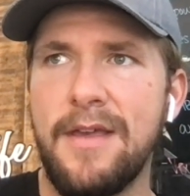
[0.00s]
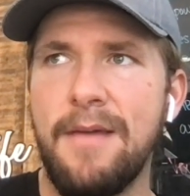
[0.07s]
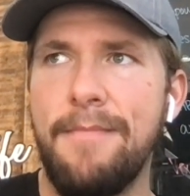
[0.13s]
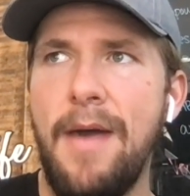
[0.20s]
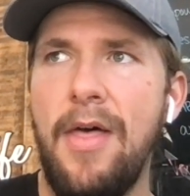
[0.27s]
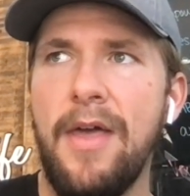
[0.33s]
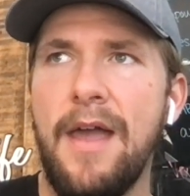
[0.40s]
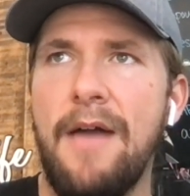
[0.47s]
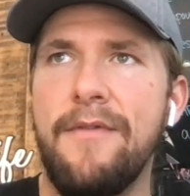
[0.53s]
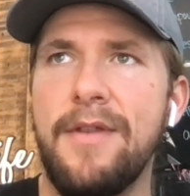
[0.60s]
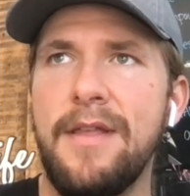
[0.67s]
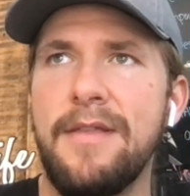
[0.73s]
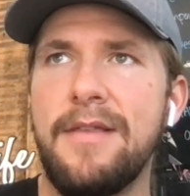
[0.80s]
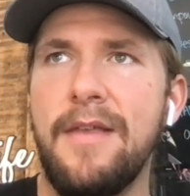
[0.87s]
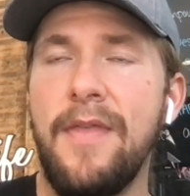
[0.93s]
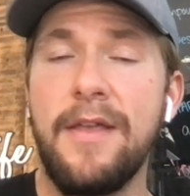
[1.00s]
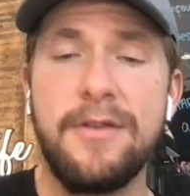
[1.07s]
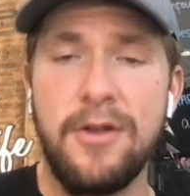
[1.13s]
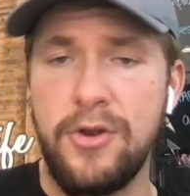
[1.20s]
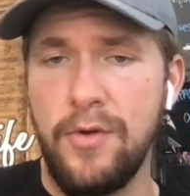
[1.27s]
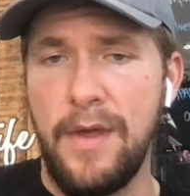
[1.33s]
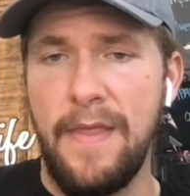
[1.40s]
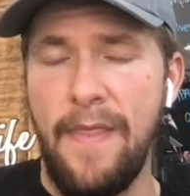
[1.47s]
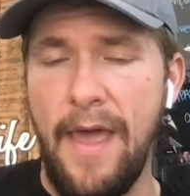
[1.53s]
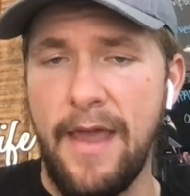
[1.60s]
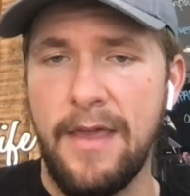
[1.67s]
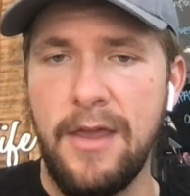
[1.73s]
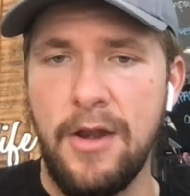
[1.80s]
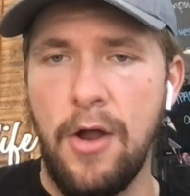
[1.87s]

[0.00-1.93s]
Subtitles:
compelling evidence, unless you're doing like,